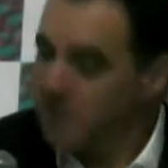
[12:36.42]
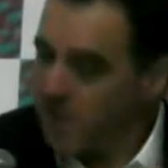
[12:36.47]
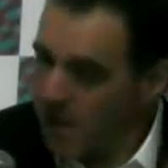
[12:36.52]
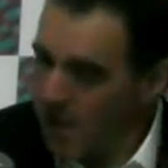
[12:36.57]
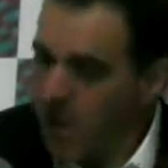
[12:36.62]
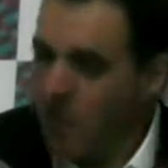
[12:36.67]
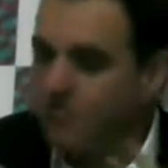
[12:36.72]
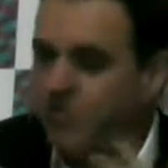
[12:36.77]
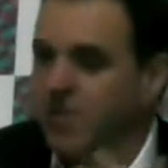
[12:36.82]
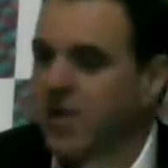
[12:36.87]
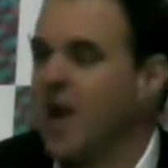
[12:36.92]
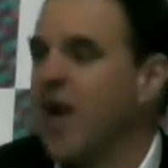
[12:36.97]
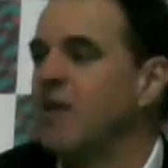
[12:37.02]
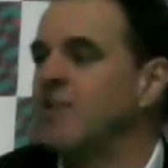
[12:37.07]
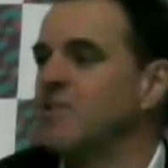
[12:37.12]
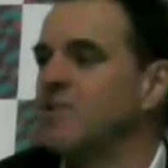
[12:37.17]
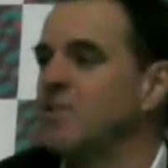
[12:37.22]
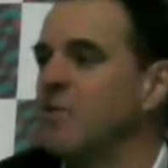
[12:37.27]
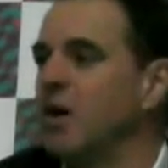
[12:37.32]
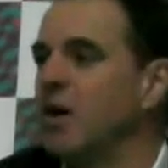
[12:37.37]
if it
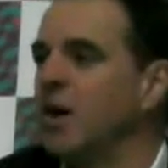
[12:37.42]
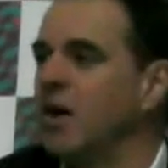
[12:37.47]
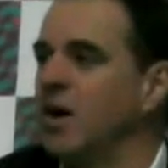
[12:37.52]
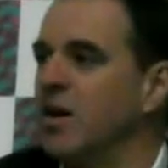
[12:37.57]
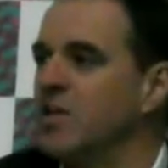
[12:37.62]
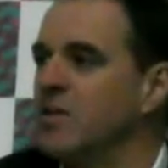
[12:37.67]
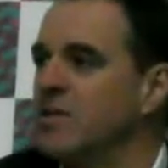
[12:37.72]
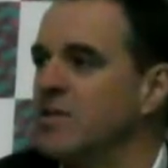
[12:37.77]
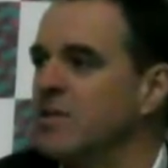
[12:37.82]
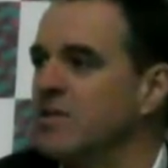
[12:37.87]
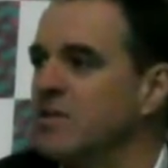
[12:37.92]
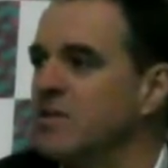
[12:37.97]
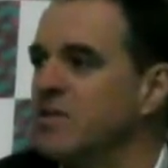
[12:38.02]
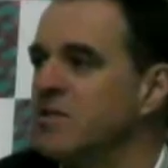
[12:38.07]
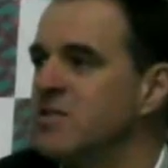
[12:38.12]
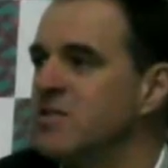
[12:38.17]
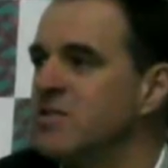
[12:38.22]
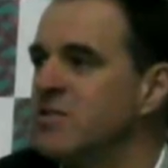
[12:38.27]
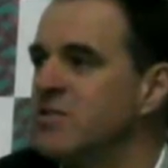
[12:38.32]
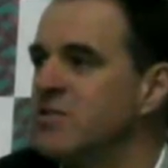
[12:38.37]
has the right ideas and
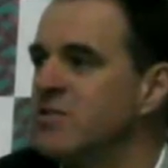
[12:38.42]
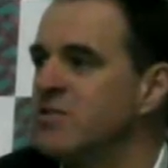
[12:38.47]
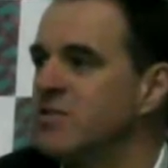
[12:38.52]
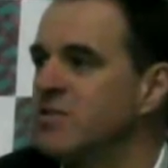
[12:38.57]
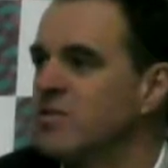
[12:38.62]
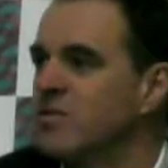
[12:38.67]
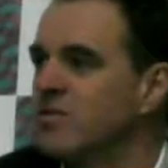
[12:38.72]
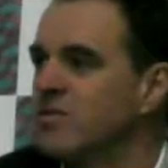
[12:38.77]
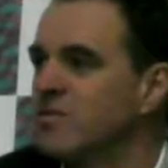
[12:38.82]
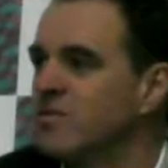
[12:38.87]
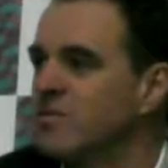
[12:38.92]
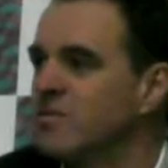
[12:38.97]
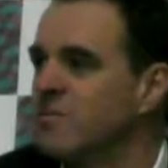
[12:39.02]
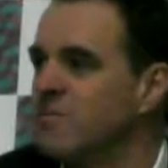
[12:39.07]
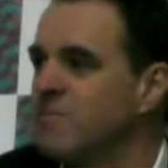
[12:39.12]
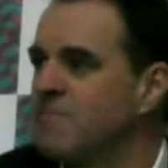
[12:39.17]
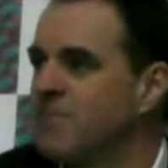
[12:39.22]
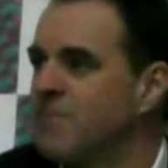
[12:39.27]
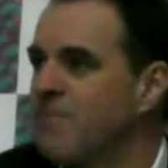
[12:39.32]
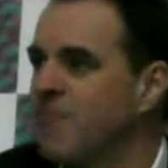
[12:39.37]
institutions.
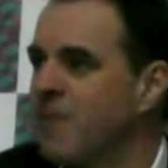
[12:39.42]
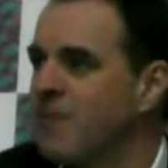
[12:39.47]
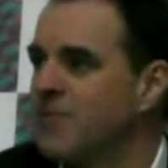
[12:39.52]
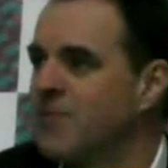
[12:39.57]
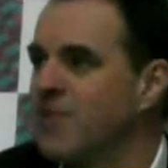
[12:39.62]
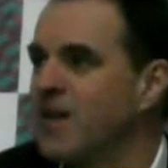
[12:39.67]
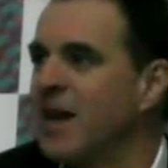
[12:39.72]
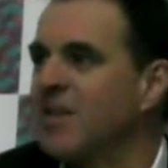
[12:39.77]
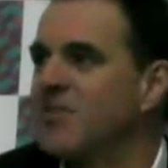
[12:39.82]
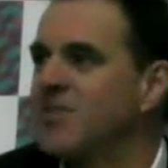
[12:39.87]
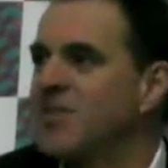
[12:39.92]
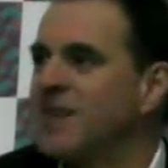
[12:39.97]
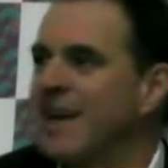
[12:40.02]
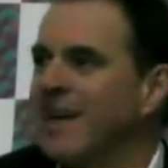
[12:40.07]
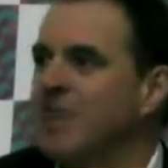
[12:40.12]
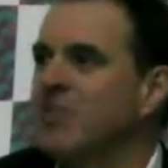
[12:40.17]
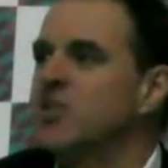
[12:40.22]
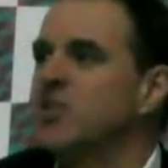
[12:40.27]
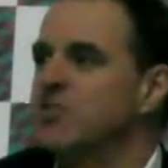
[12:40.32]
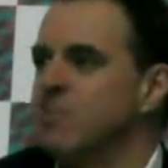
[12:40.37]
So that's the
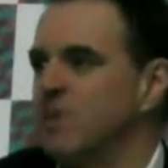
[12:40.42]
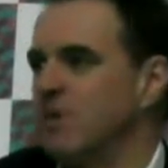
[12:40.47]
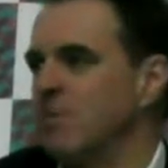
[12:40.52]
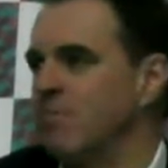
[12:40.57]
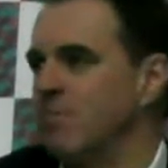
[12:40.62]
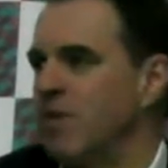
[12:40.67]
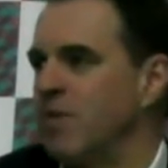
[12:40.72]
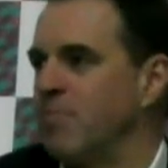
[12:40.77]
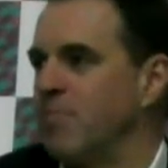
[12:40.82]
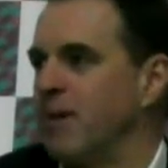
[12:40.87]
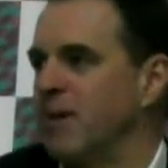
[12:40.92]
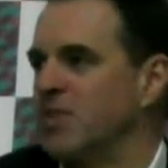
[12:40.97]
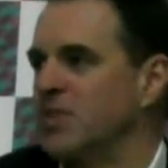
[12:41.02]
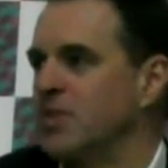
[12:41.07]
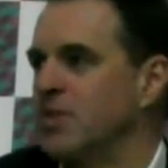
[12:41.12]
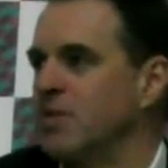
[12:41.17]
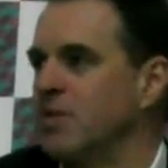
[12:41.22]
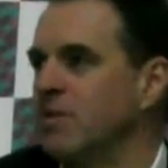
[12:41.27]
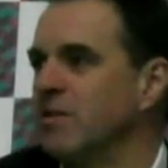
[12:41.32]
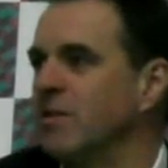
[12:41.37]
ultimate myth
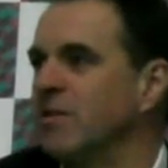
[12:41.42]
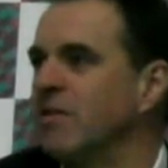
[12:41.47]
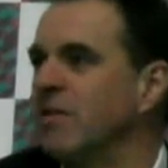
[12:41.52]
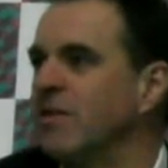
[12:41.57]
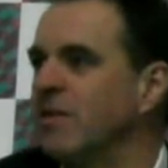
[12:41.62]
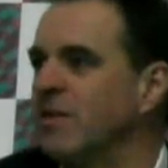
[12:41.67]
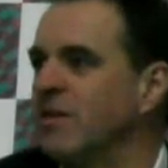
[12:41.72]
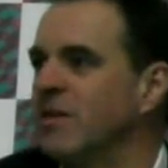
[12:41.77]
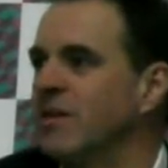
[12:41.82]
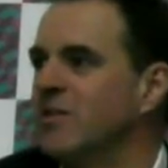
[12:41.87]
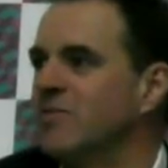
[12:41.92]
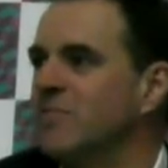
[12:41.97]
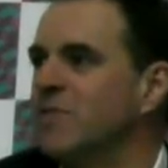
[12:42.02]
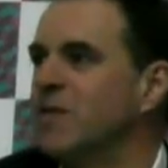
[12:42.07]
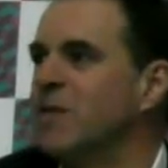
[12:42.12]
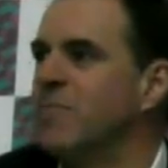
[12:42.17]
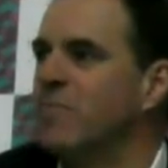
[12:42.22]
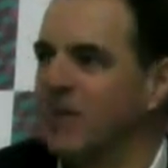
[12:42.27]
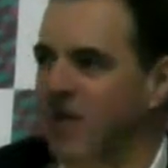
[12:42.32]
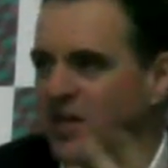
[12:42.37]
busting that has
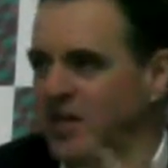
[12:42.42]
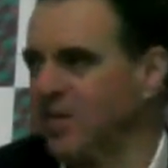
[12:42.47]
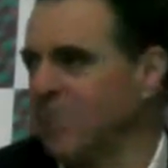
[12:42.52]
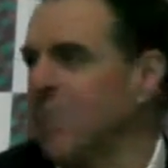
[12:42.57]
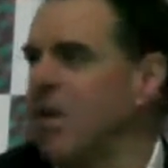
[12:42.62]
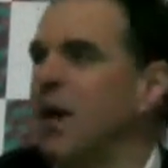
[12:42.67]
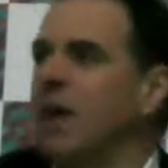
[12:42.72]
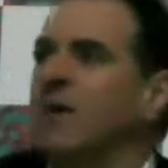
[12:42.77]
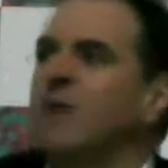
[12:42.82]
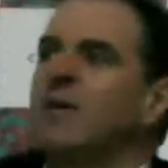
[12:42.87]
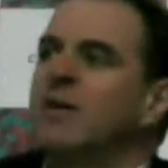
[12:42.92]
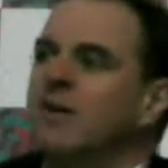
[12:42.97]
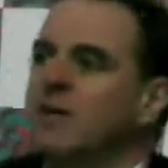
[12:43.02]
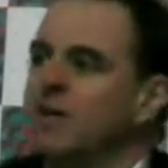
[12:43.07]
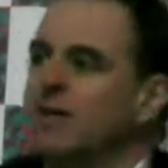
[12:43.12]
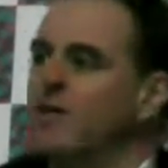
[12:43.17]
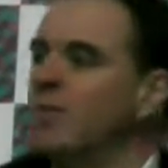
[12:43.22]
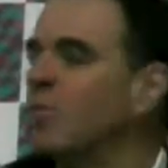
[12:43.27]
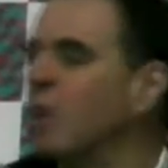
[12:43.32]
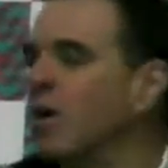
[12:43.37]
been a part of my
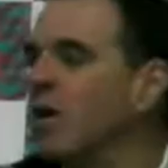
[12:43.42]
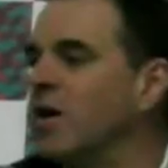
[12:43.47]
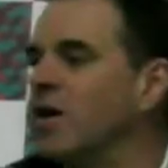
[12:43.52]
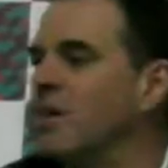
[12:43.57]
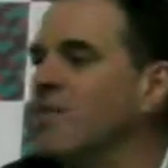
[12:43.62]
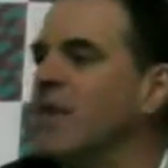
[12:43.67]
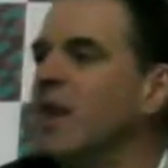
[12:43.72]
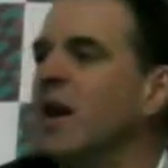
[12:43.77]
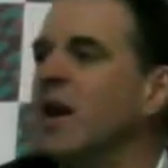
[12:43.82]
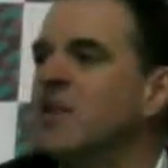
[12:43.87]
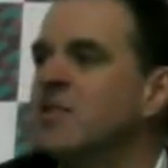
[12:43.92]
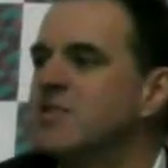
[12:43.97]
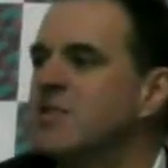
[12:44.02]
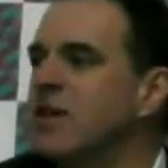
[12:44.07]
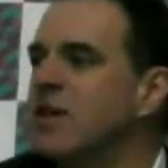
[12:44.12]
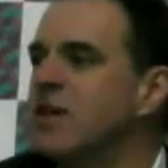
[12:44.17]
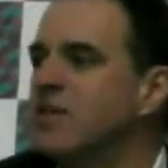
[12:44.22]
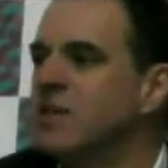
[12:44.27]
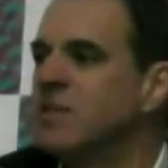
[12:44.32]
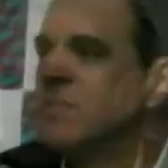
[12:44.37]
work in the last
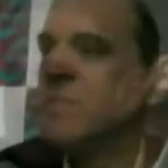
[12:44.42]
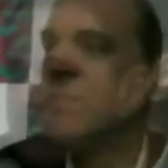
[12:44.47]
10 years.